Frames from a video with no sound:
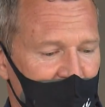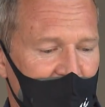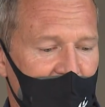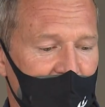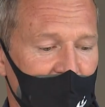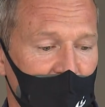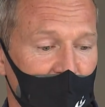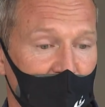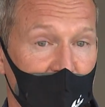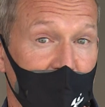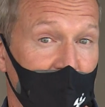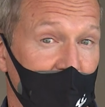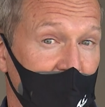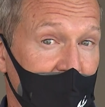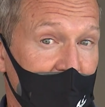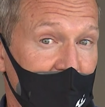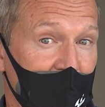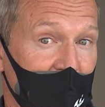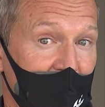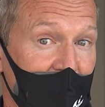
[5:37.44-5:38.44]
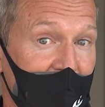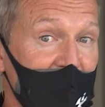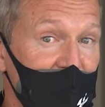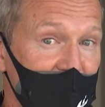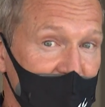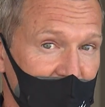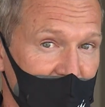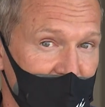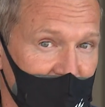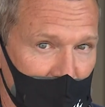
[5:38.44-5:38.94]
and they're less
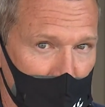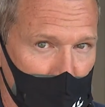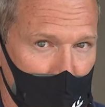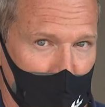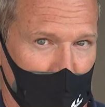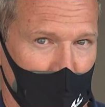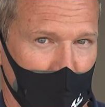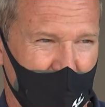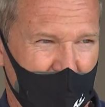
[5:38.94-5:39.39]
susceptible,